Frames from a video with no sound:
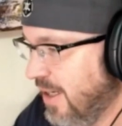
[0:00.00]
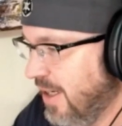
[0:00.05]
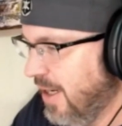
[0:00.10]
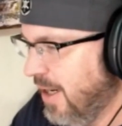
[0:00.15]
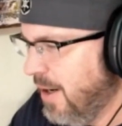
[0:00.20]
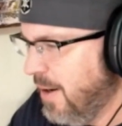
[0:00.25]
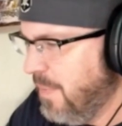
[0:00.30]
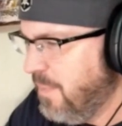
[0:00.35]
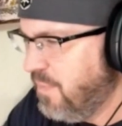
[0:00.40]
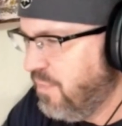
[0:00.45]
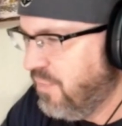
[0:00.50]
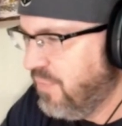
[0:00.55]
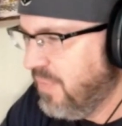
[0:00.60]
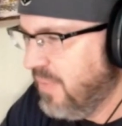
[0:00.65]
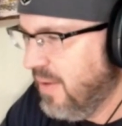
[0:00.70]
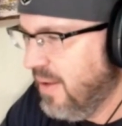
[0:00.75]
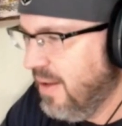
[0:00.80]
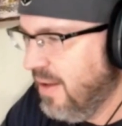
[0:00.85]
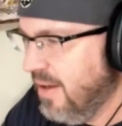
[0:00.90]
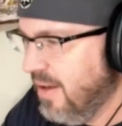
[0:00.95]

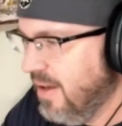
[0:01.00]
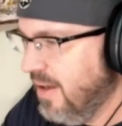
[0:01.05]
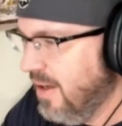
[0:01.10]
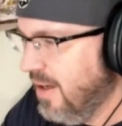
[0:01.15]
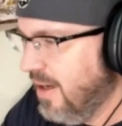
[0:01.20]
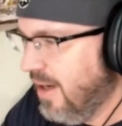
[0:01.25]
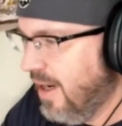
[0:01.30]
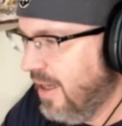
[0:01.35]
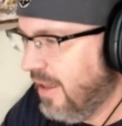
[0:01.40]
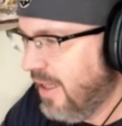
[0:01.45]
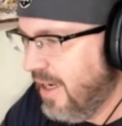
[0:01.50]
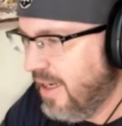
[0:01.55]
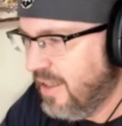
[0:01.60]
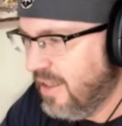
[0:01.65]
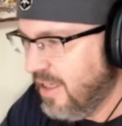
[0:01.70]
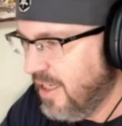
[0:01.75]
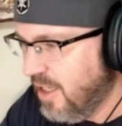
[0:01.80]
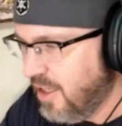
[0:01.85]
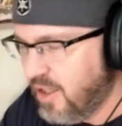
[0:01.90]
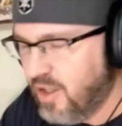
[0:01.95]
I like
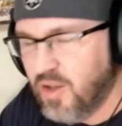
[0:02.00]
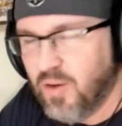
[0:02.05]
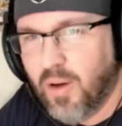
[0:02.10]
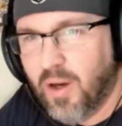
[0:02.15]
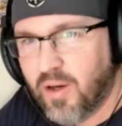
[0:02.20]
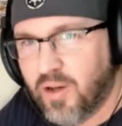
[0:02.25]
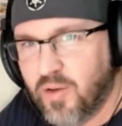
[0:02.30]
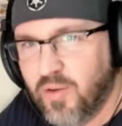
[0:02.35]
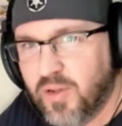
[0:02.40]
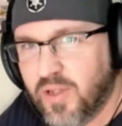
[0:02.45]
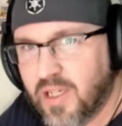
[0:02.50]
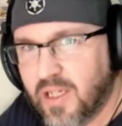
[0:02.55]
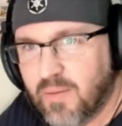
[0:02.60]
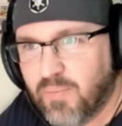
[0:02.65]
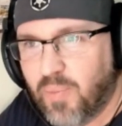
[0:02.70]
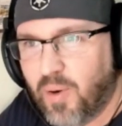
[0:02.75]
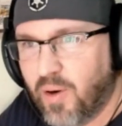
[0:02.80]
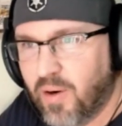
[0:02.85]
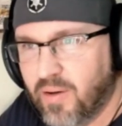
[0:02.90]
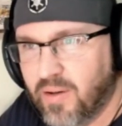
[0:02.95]
the acoustic
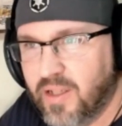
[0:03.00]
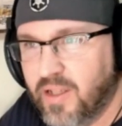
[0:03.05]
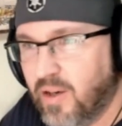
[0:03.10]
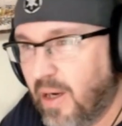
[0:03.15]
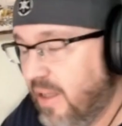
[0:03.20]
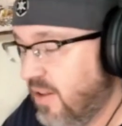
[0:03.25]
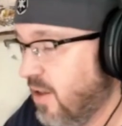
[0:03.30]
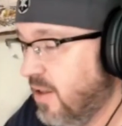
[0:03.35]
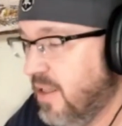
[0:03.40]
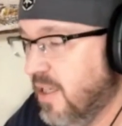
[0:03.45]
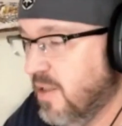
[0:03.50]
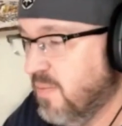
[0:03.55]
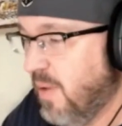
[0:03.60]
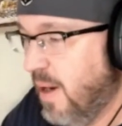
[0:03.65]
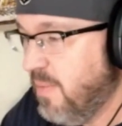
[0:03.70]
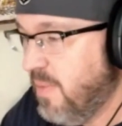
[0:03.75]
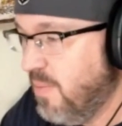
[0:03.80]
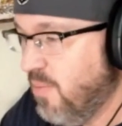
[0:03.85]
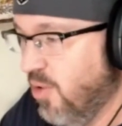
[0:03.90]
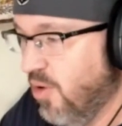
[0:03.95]
part. You know, I thought this
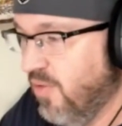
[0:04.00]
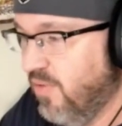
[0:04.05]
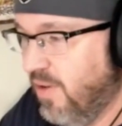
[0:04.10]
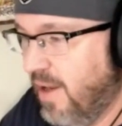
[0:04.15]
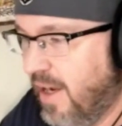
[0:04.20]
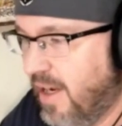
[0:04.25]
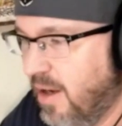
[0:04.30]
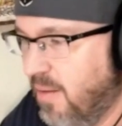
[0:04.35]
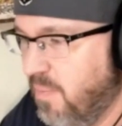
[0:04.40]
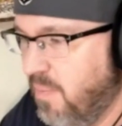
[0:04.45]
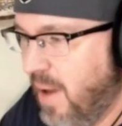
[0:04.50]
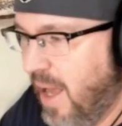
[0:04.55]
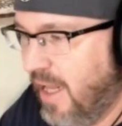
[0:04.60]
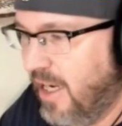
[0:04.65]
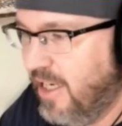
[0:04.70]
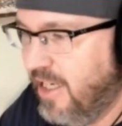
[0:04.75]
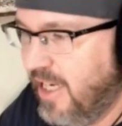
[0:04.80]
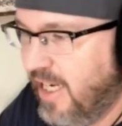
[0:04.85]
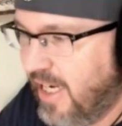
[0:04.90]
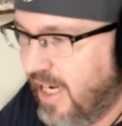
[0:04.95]
might be more of like a
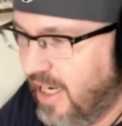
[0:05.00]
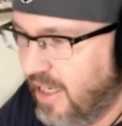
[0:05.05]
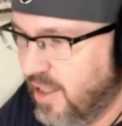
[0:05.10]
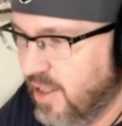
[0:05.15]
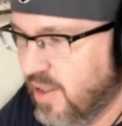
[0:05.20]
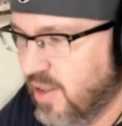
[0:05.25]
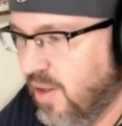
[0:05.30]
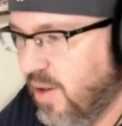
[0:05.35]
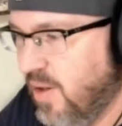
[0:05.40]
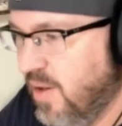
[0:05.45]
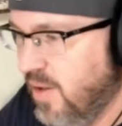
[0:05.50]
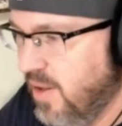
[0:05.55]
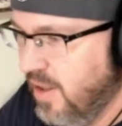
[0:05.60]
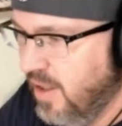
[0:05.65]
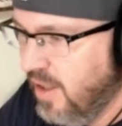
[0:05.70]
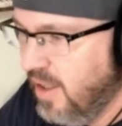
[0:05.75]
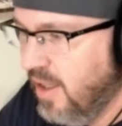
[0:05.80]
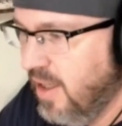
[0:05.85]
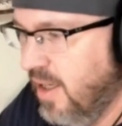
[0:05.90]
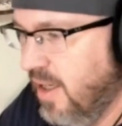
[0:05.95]
ballady kind of song.
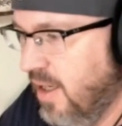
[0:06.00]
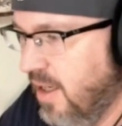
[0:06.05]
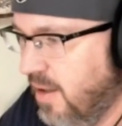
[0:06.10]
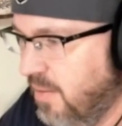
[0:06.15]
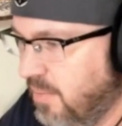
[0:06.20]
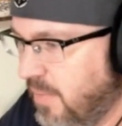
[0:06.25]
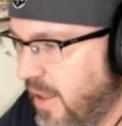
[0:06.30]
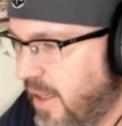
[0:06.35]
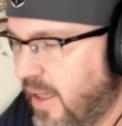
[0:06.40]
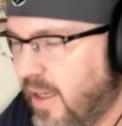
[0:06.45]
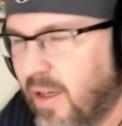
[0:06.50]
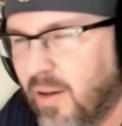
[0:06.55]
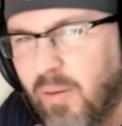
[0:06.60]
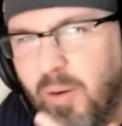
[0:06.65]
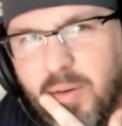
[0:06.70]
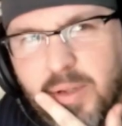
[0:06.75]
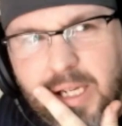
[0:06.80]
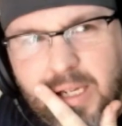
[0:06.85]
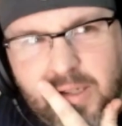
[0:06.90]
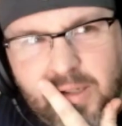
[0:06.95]
What
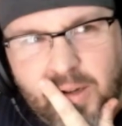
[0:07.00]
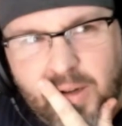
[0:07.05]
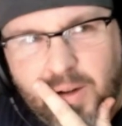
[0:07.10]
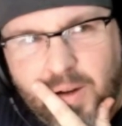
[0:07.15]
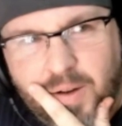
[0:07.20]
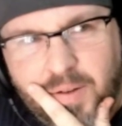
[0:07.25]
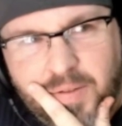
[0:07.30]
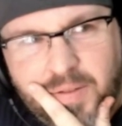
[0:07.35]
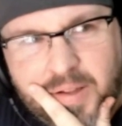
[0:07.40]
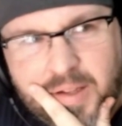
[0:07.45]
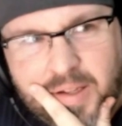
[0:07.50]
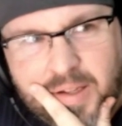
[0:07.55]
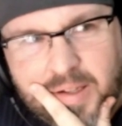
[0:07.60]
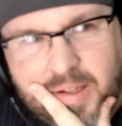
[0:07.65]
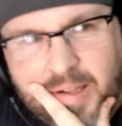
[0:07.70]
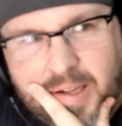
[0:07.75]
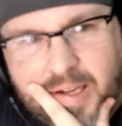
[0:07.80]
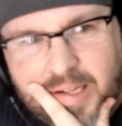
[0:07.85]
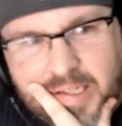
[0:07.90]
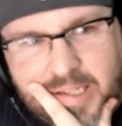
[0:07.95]
was that song off the
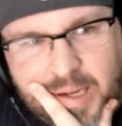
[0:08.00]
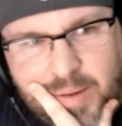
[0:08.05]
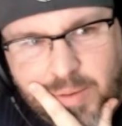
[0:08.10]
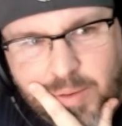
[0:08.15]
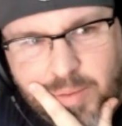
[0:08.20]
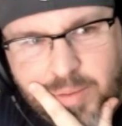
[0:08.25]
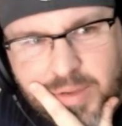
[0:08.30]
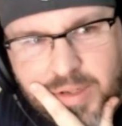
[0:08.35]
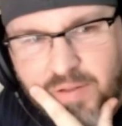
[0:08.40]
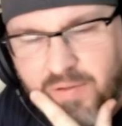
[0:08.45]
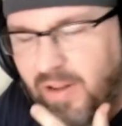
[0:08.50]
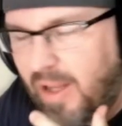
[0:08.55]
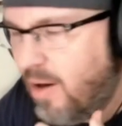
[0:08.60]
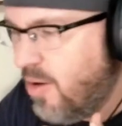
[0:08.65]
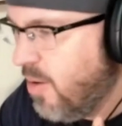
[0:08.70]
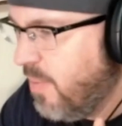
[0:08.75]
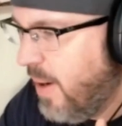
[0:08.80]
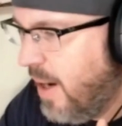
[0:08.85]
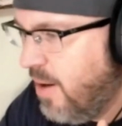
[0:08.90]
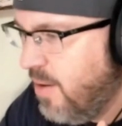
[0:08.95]
last album? Was it
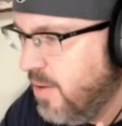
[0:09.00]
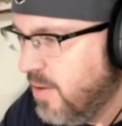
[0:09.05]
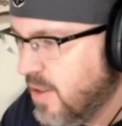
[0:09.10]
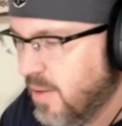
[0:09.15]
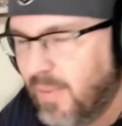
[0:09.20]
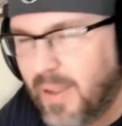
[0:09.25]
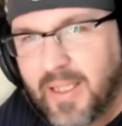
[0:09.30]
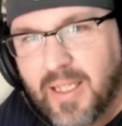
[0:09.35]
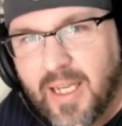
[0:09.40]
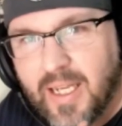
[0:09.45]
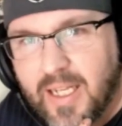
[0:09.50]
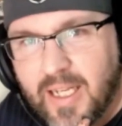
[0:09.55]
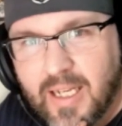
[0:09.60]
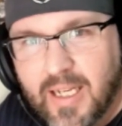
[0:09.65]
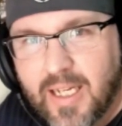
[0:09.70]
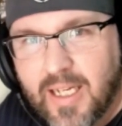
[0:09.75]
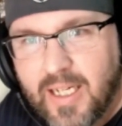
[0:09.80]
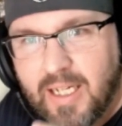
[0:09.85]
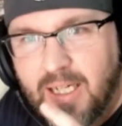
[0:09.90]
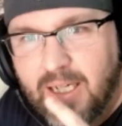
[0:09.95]
Flower Power or something like
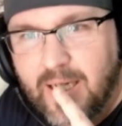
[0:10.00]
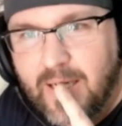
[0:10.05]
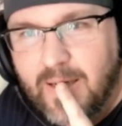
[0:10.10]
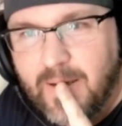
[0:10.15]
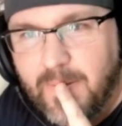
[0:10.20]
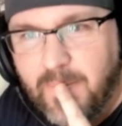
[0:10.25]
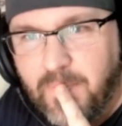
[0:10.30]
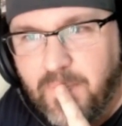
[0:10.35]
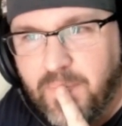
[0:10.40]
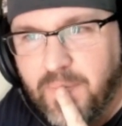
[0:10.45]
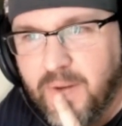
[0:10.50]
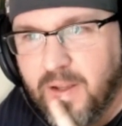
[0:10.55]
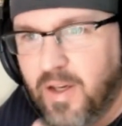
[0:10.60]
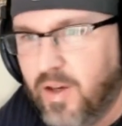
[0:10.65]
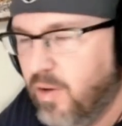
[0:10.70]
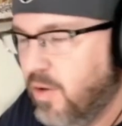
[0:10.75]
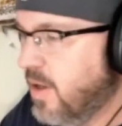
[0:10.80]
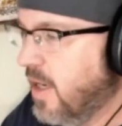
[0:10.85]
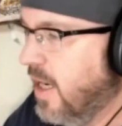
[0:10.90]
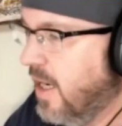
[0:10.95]
that? You know,
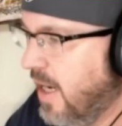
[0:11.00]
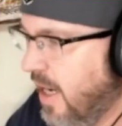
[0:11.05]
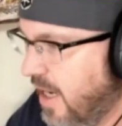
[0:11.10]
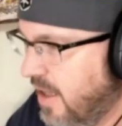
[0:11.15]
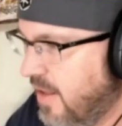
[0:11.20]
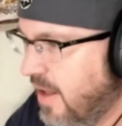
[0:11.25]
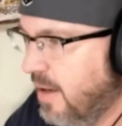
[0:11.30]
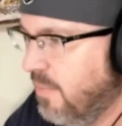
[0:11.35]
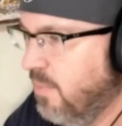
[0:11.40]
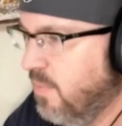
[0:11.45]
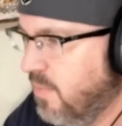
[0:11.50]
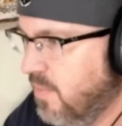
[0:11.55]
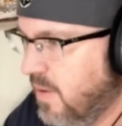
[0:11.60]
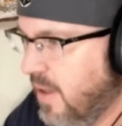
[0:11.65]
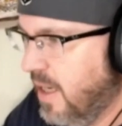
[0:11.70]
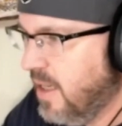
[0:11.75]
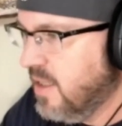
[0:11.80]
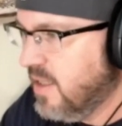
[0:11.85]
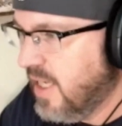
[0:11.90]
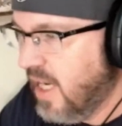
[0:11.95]
you kind of had that
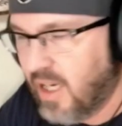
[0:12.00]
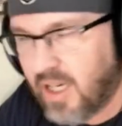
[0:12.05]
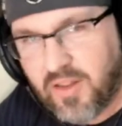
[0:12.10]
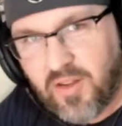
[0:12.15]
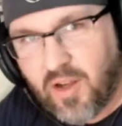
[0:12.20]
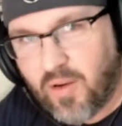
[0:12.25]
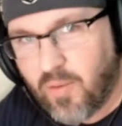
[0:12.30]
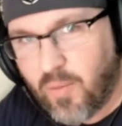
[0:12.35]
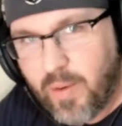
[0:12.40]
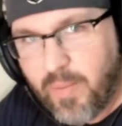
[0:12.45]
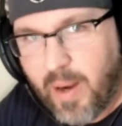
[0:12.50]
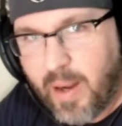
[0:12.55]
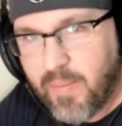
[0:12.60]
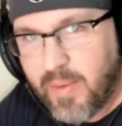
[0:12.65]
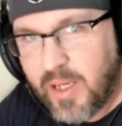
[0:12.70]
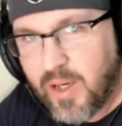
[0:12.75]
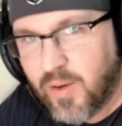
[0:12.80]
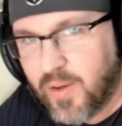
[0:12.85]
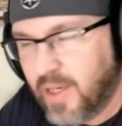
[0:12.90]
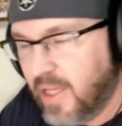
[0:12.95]
kind of sound. I thought we might be
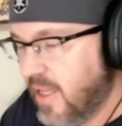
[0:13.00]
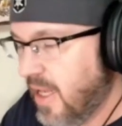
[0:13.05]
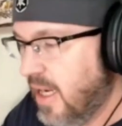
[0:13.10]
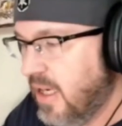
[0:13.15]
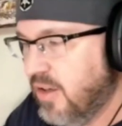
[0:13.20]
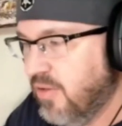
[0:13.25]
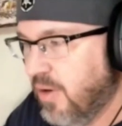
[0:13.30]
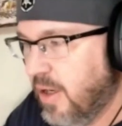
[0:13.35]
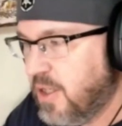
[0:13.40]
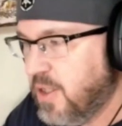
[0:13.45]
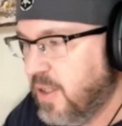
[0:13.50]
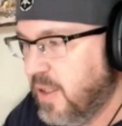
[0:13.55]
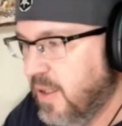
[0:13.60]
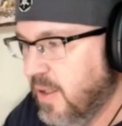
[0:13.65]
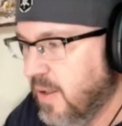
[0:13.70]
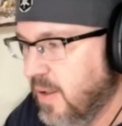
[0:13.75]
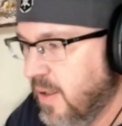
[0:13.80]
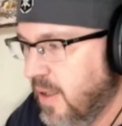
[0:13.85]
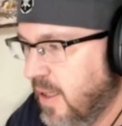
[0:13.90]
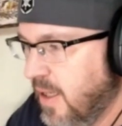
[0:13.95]
going in that direction
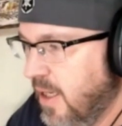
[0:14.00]
here.